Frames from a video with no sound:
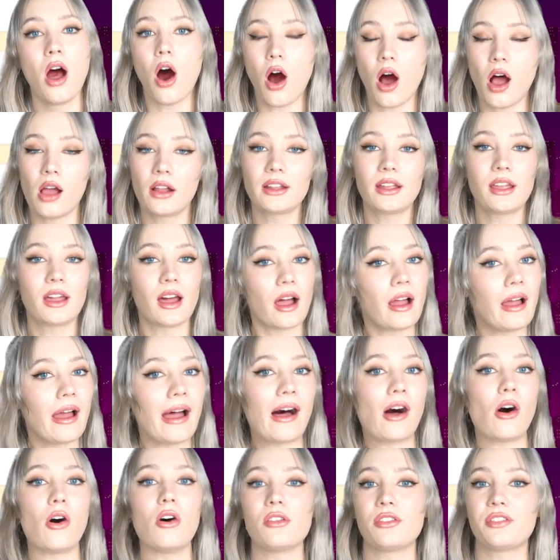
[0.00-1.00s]
on gut
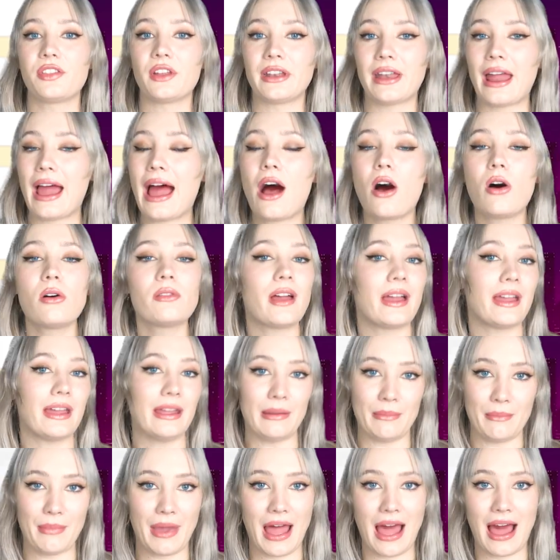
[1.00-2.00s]
health and how that
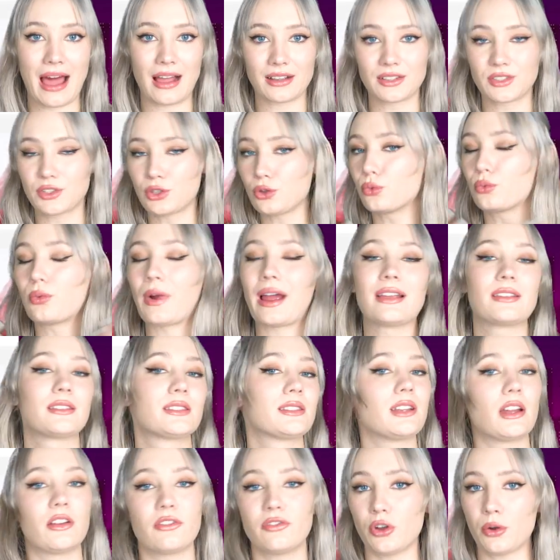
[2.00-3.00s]
impacts the
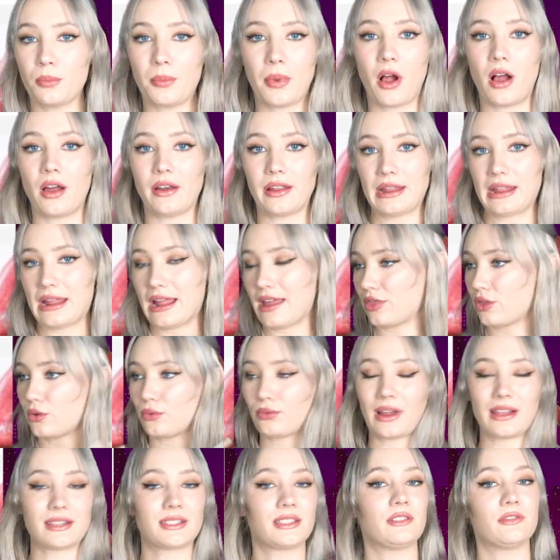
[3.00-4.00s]
rest of your body and the
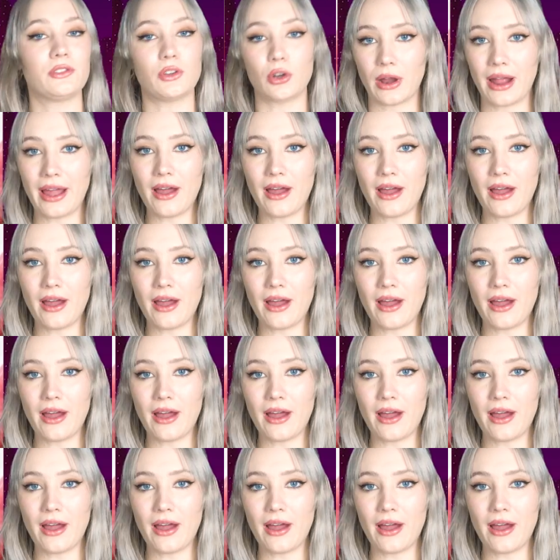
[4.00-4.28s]
rest of your